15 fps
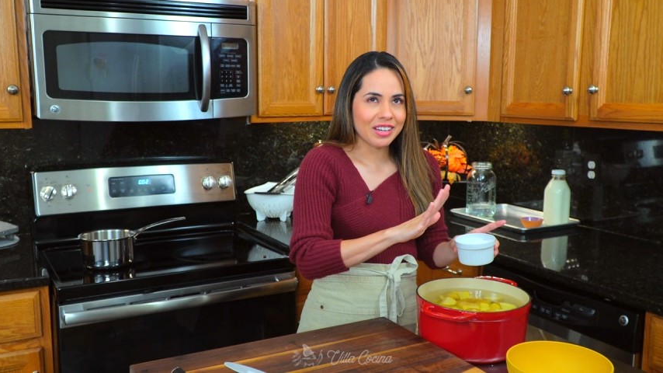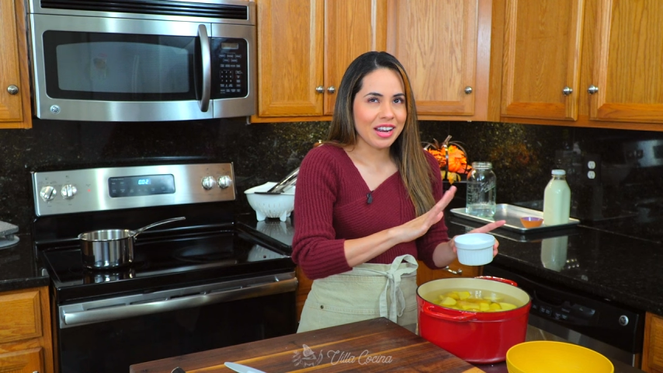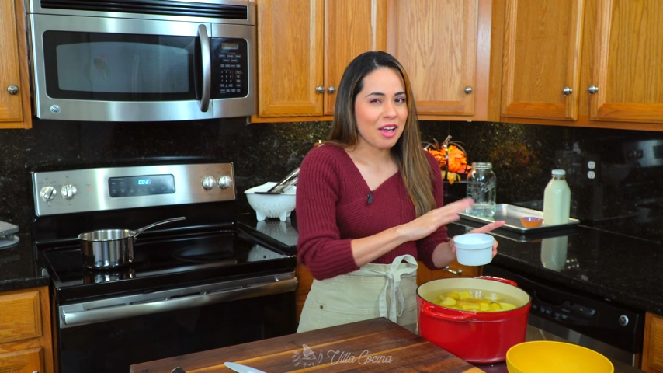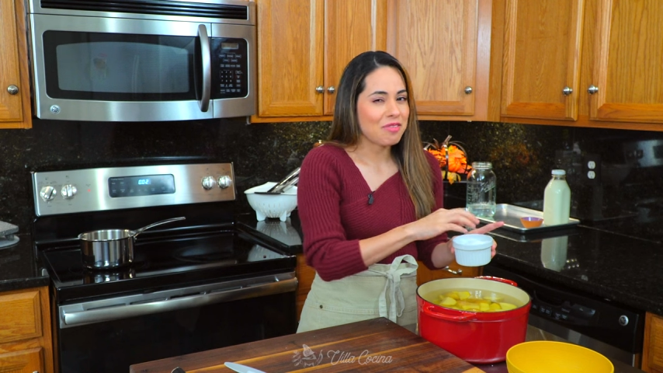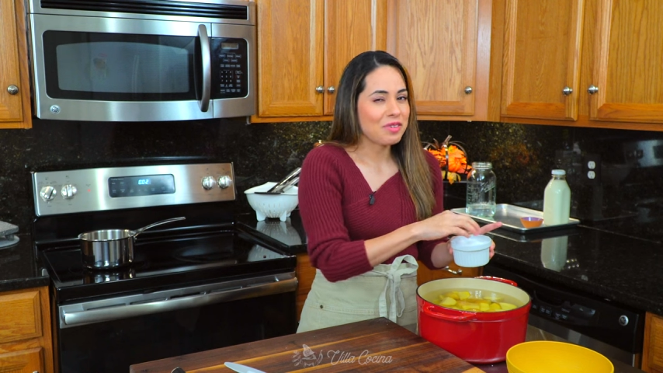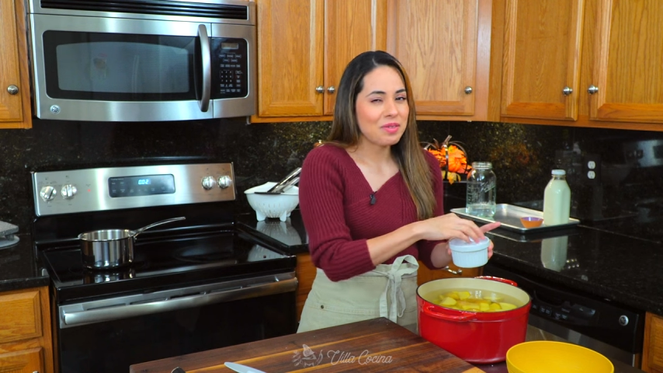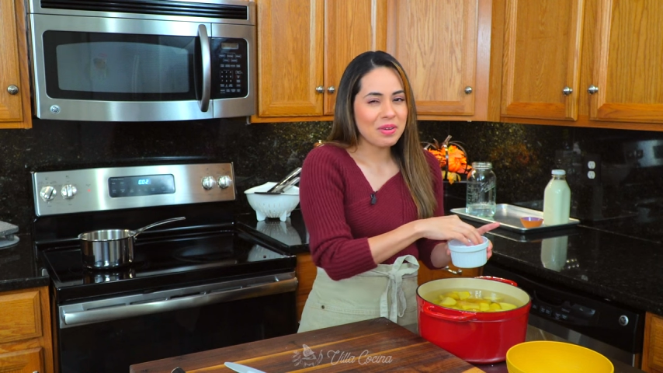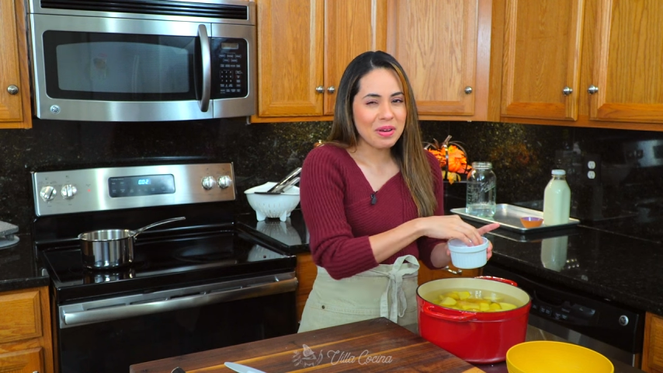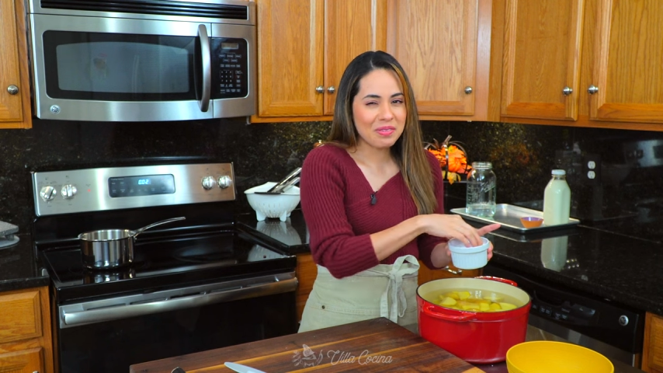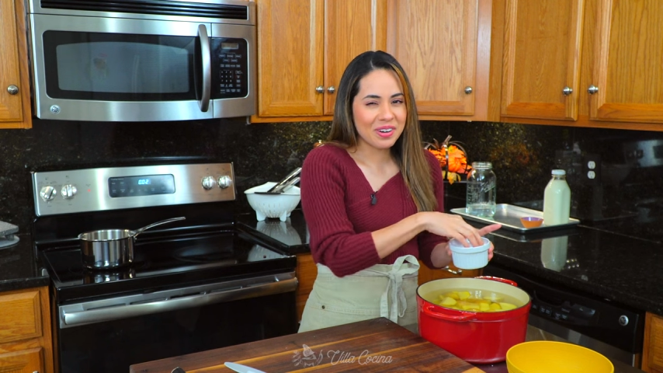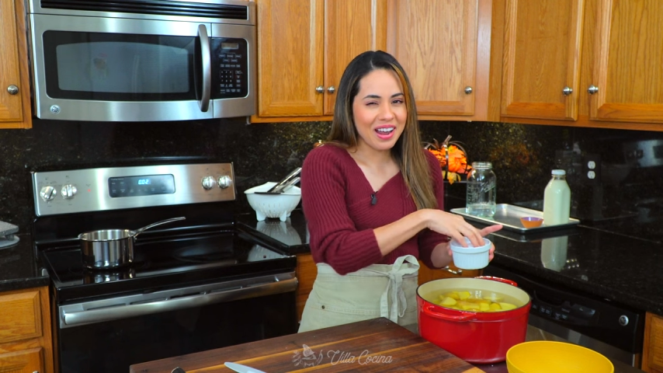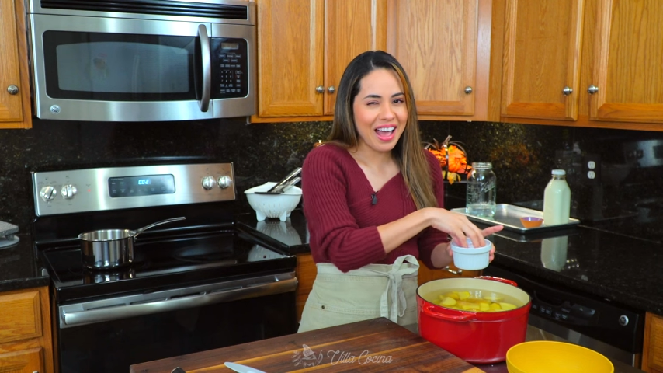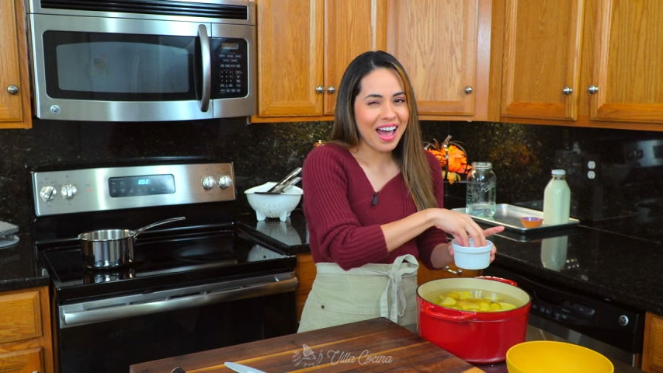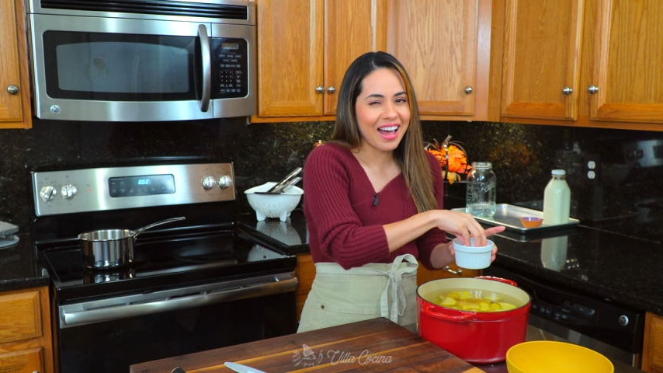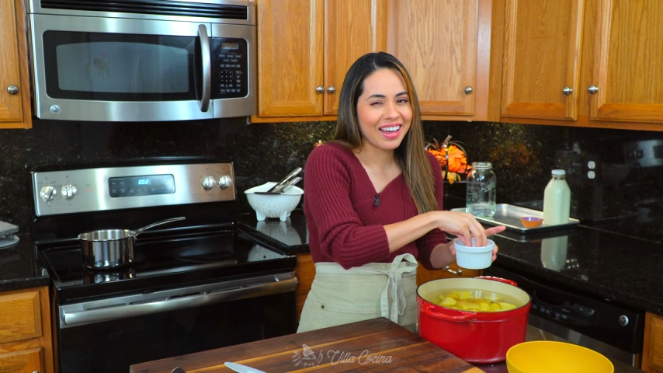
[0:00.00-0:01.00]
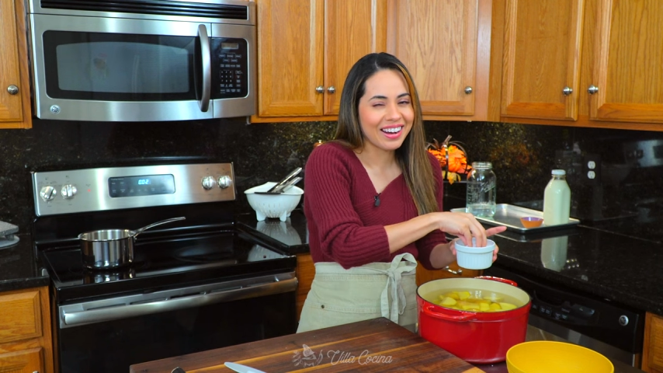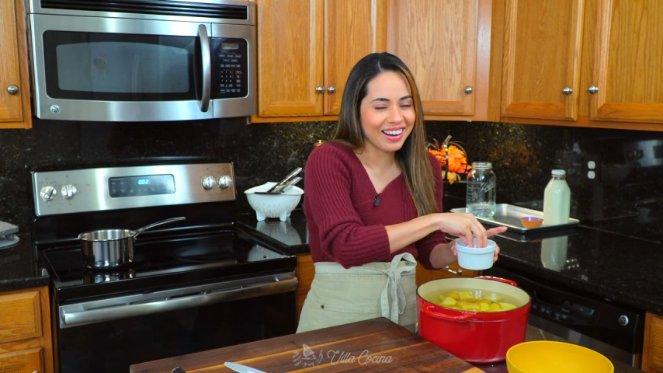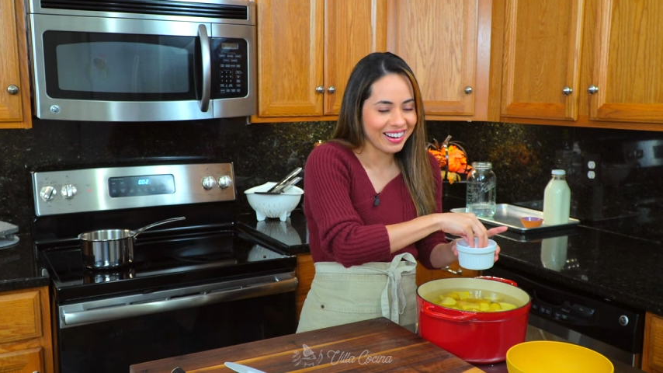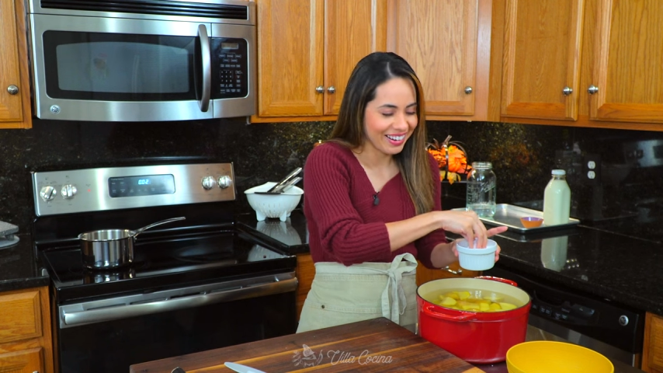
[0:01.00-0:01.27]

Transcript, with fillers: if you've ever had